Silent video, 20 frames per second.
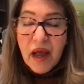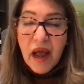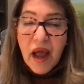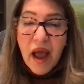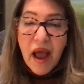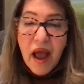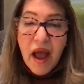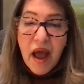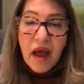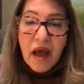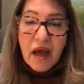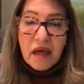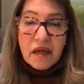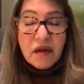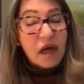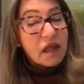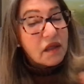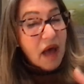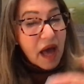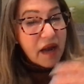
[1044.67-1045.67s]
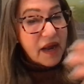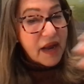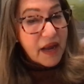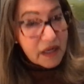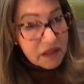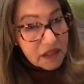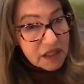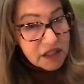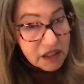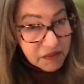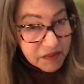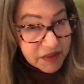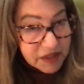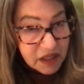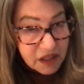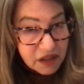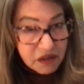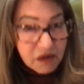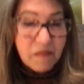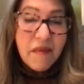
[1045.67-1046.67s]
And a lot of
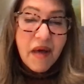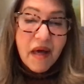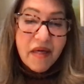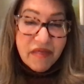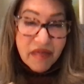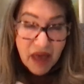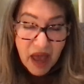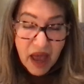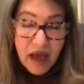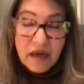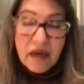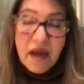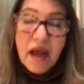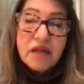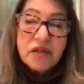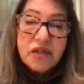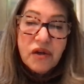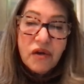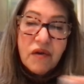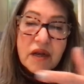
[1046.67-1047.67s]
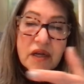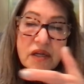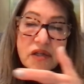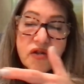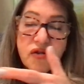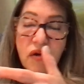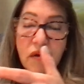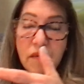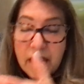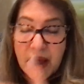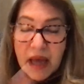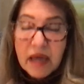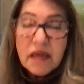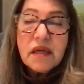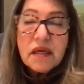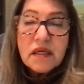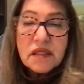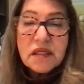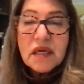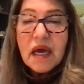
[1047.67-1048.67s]
anti-Semitism then, as there is
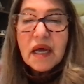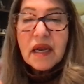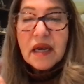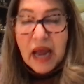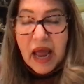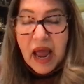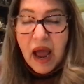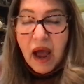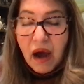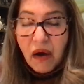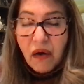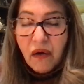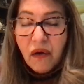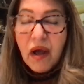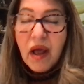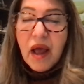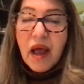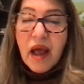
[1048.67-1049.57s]
tremendous now.